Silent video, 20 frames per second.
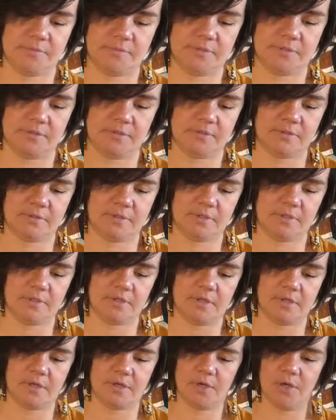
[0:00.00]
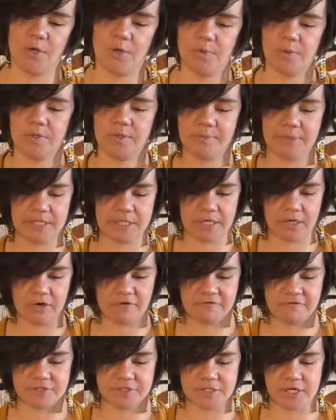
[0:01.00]
So going along. I want to be
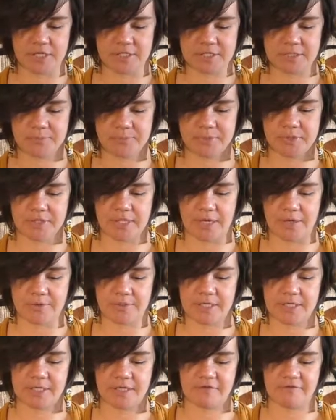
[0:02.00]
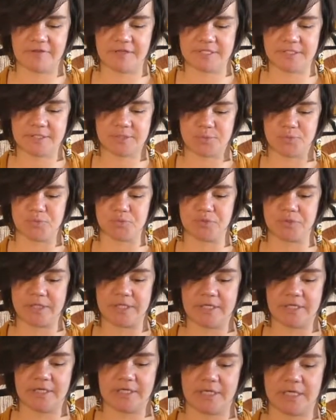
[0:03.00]
careful not to pull out any of this
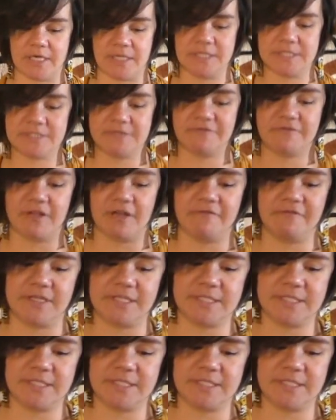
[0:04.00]
really nice fluffy